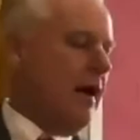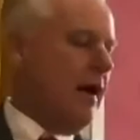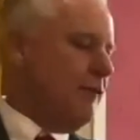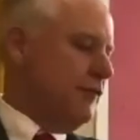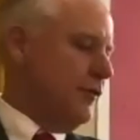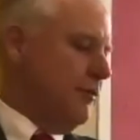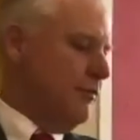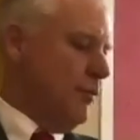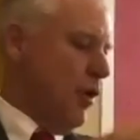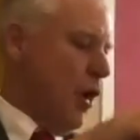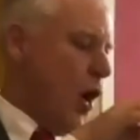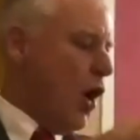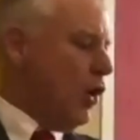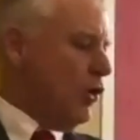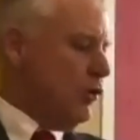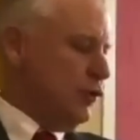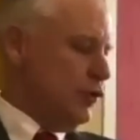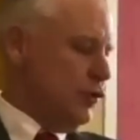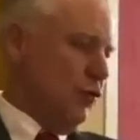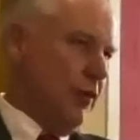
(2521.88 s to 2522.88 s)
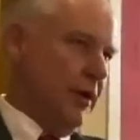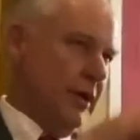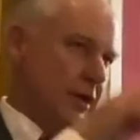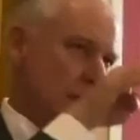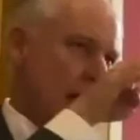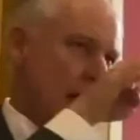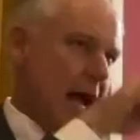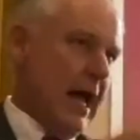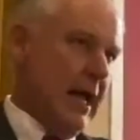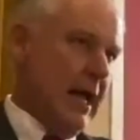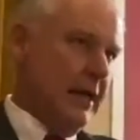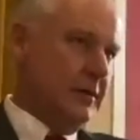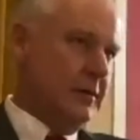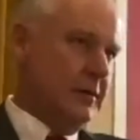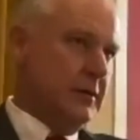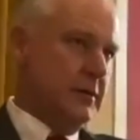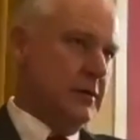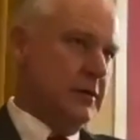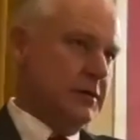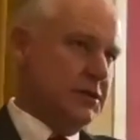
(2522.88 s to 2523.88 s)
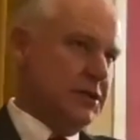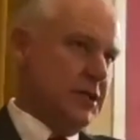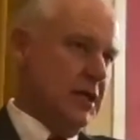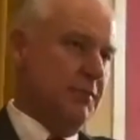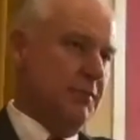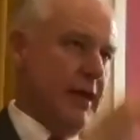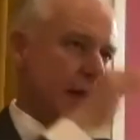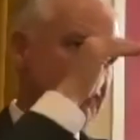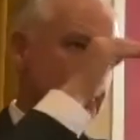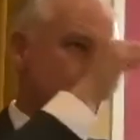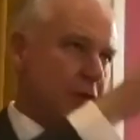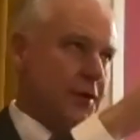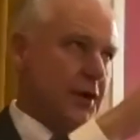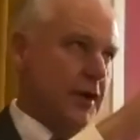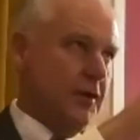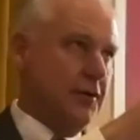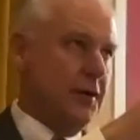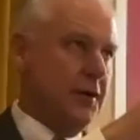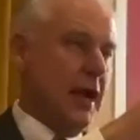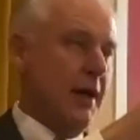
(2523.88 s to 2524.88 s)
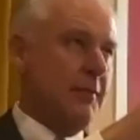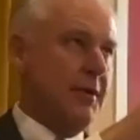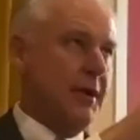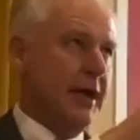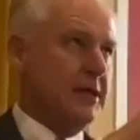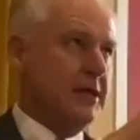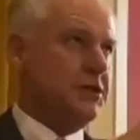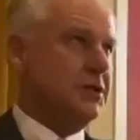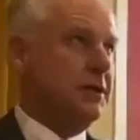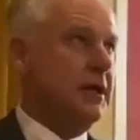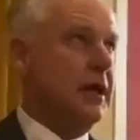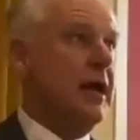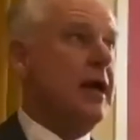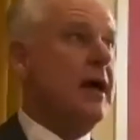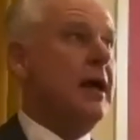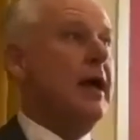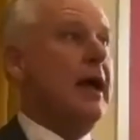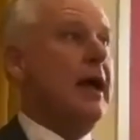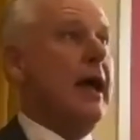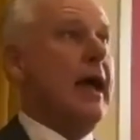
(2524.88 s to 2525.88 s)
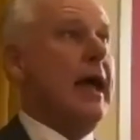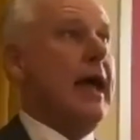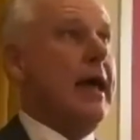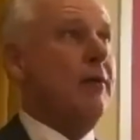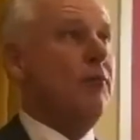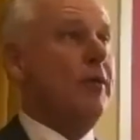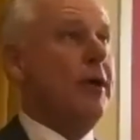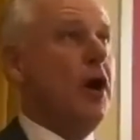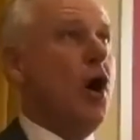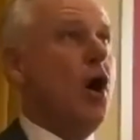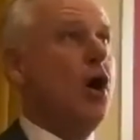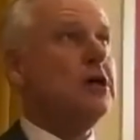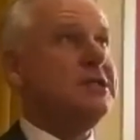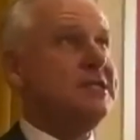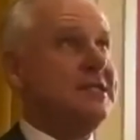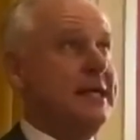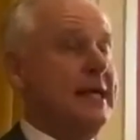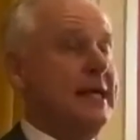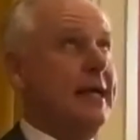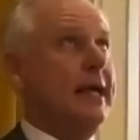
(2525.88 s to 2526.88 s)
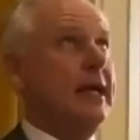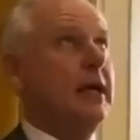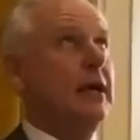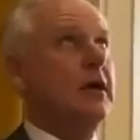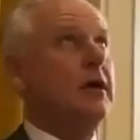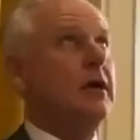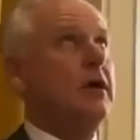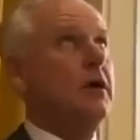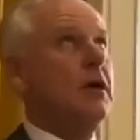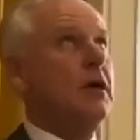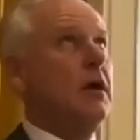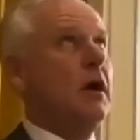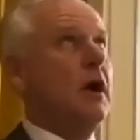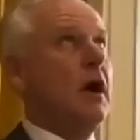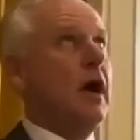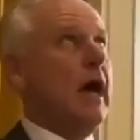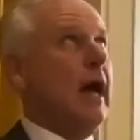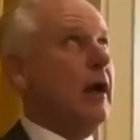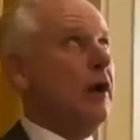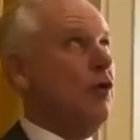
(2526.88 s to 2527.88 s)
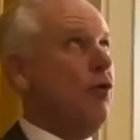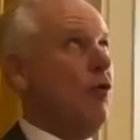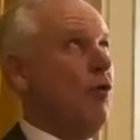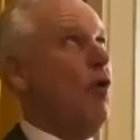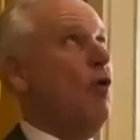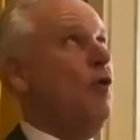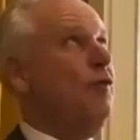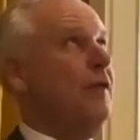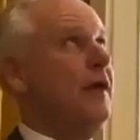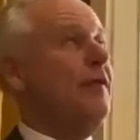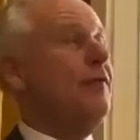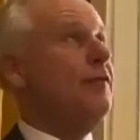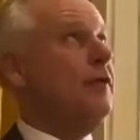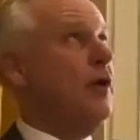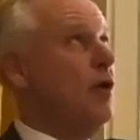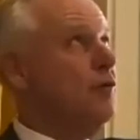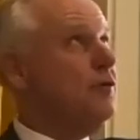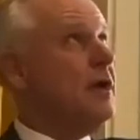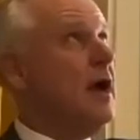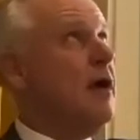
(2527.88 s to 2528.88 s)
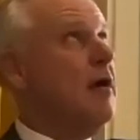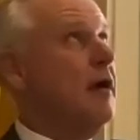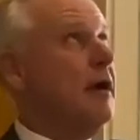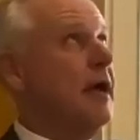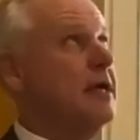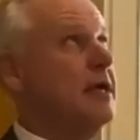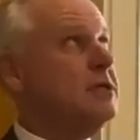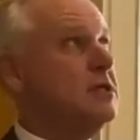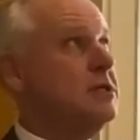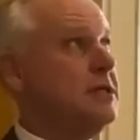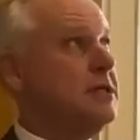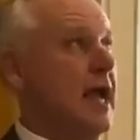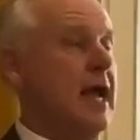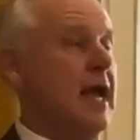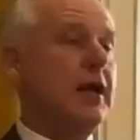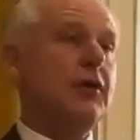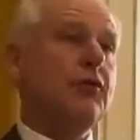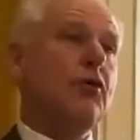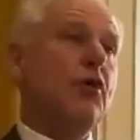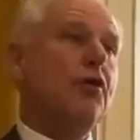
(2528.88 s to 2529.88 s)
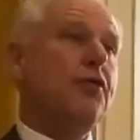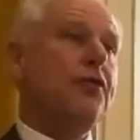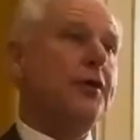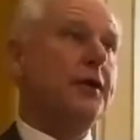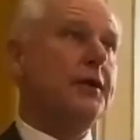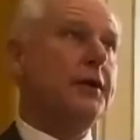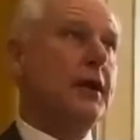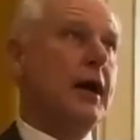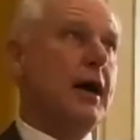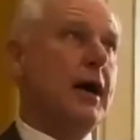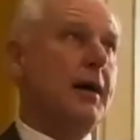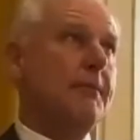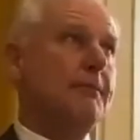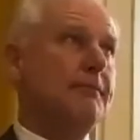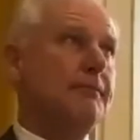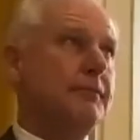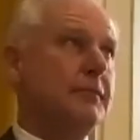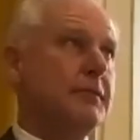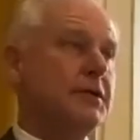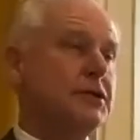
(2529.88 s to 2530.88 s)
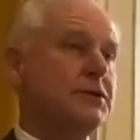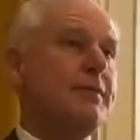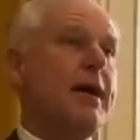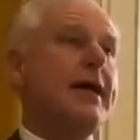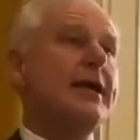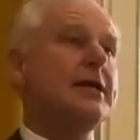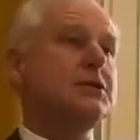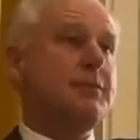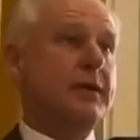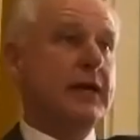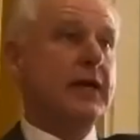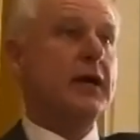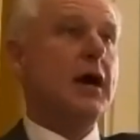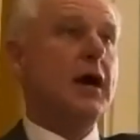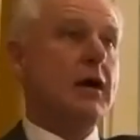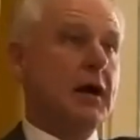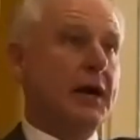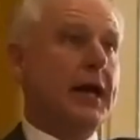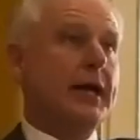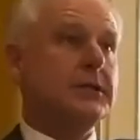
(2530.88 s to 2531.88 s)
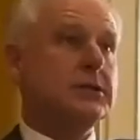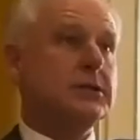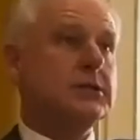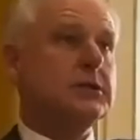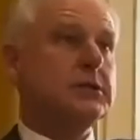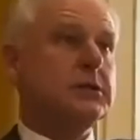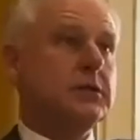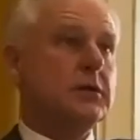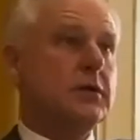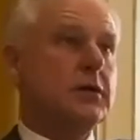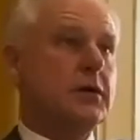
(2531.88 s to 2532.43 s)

of them are dually aligned CBF with another denomination. And we are seeing growth in those congregations and growth in Spanish-speaking congregations,